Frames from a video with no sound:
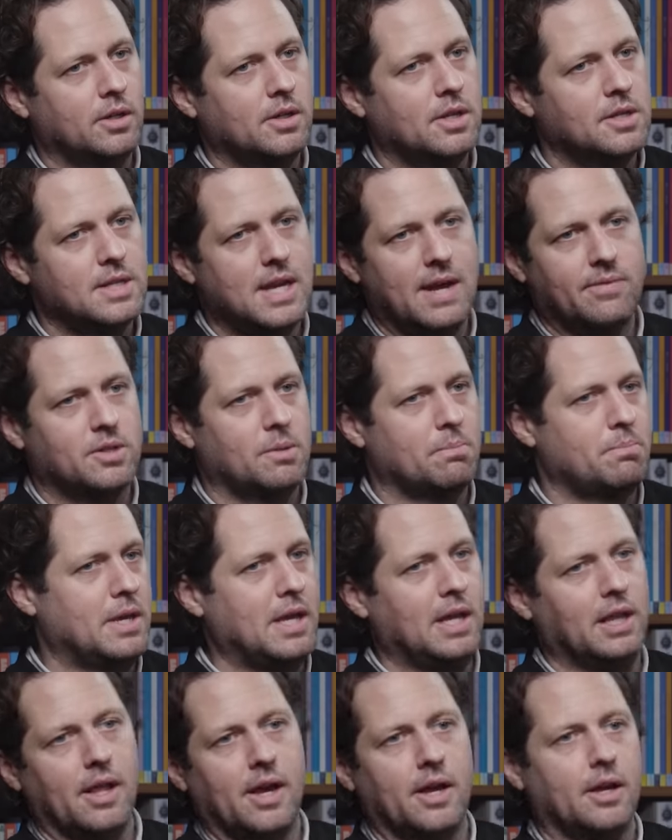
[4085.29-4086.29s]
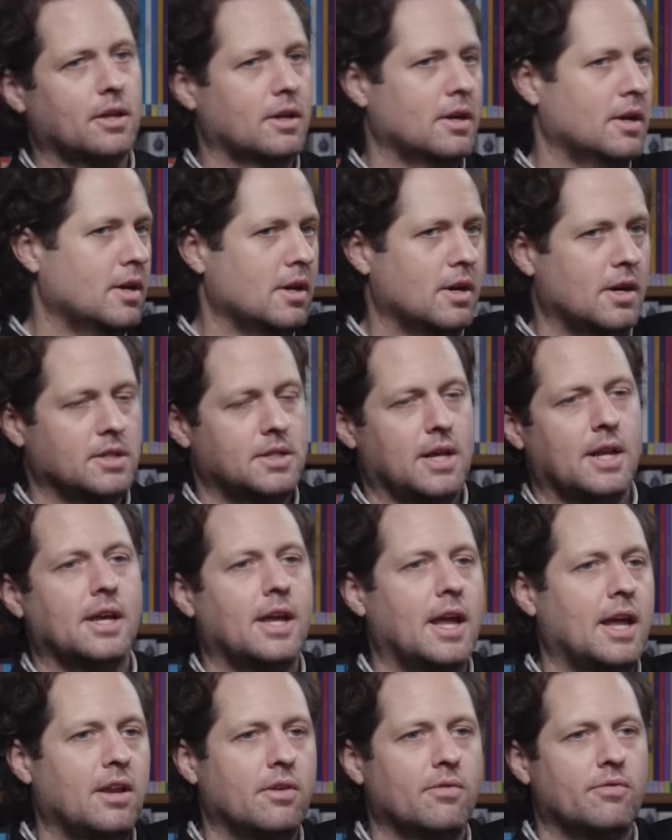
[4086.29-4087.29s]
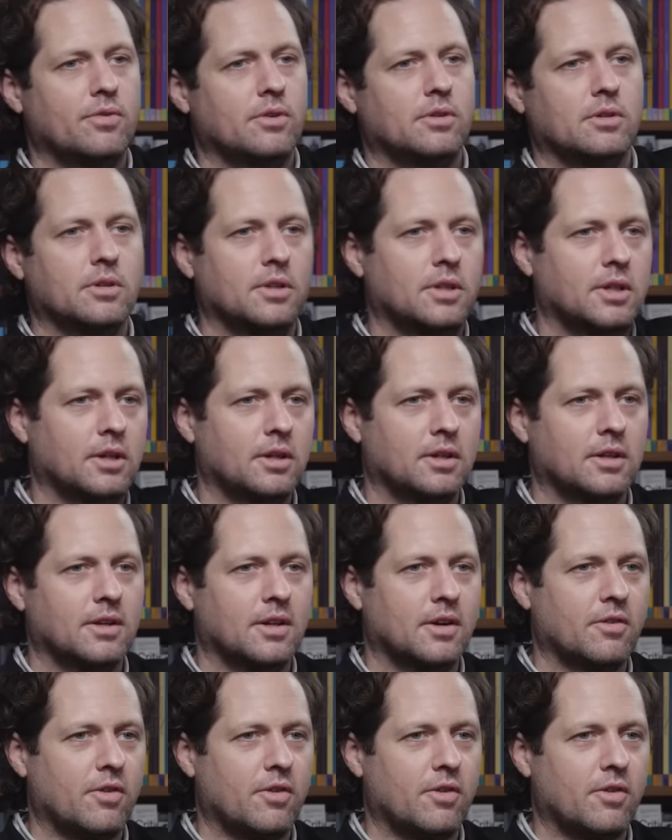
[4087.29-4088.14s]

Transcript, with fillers: it doesn't have to be like a dedicated, fully a,